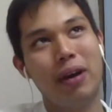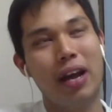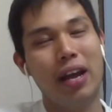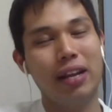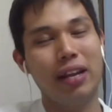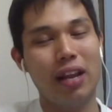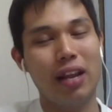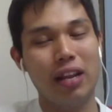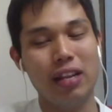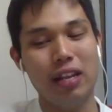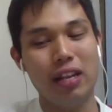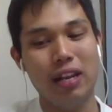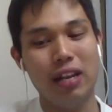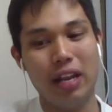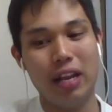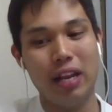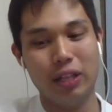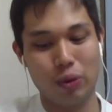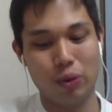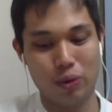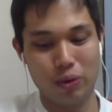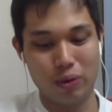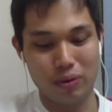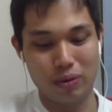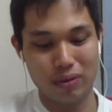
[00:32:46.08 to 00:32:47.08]
did like
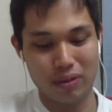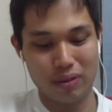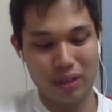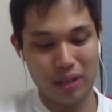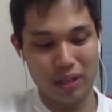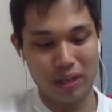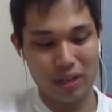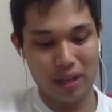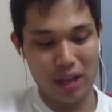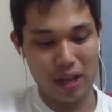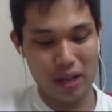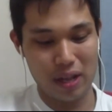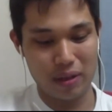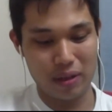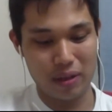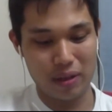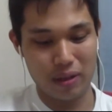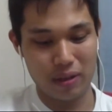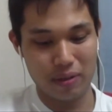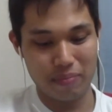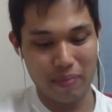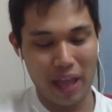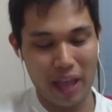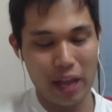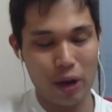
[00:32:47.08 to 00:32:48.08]
to
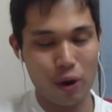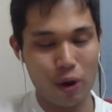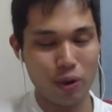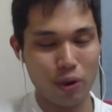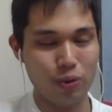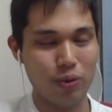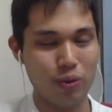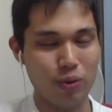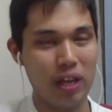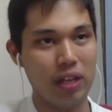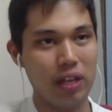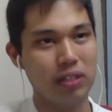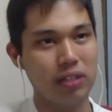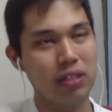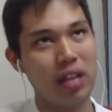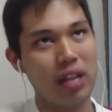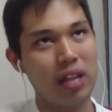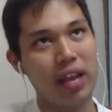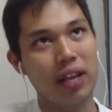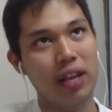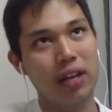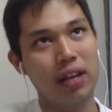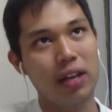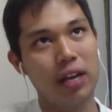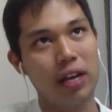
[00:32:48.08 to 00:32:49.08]
add on to that. It's
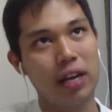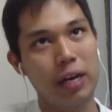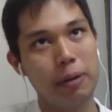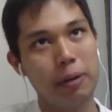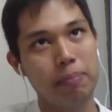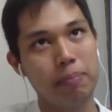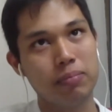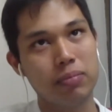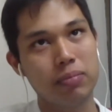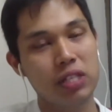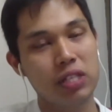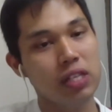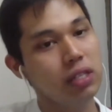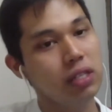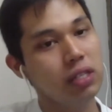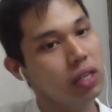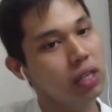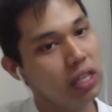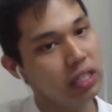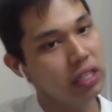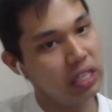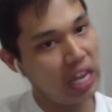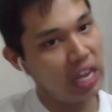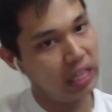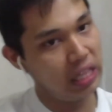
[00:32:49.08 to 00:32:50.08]
like since
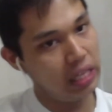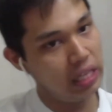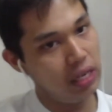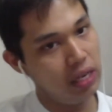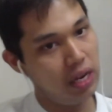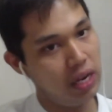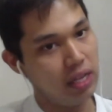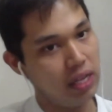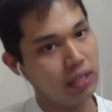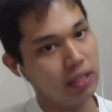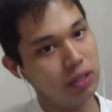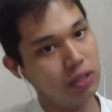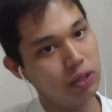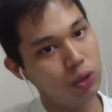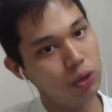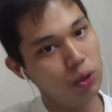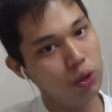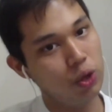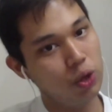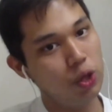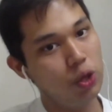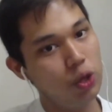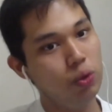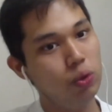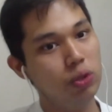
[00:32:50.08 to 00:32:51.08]
it's 18 days, so do
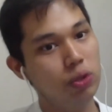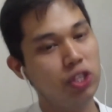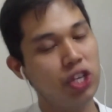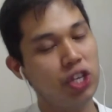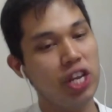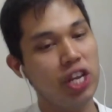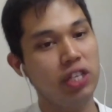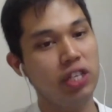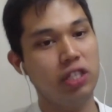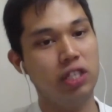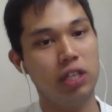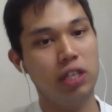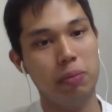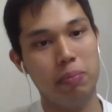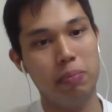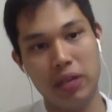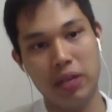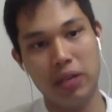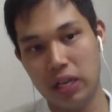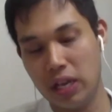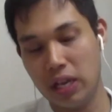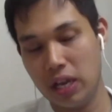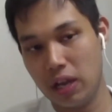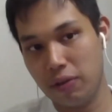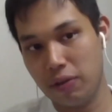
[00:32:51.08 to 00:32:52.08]
you change the
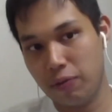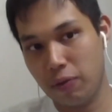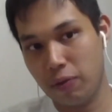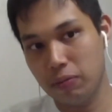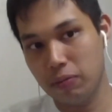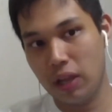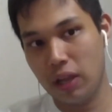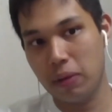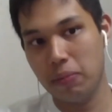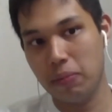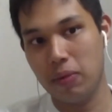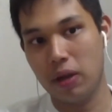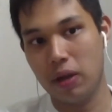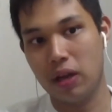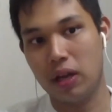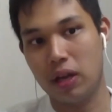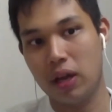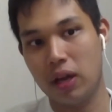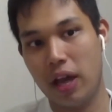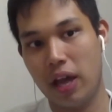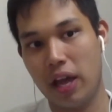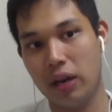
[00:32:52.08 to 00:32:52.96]
media from time?